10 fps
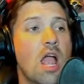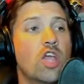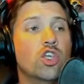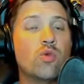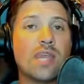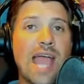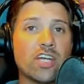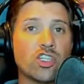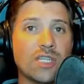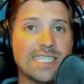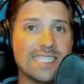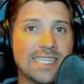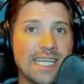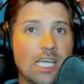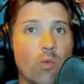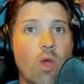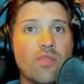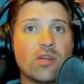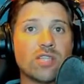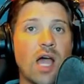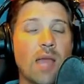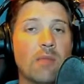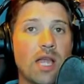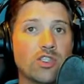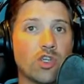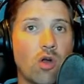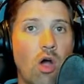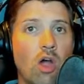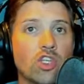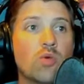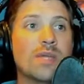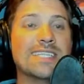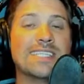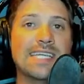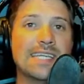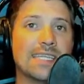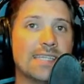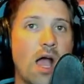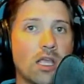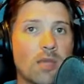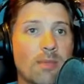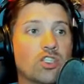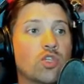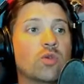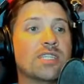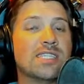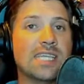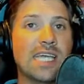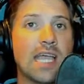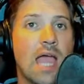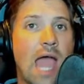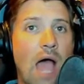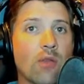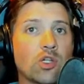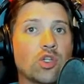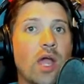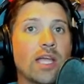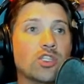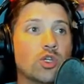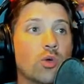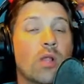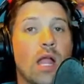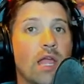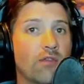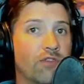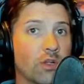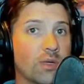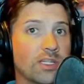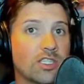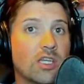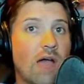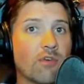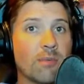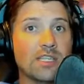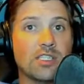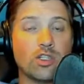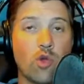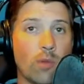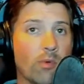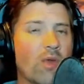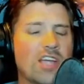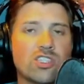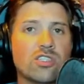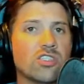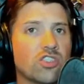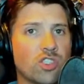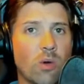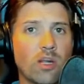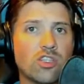You can actually see what their timelines are on. You can see the documents. You can see how they're trying to influence governments and corporations and so on and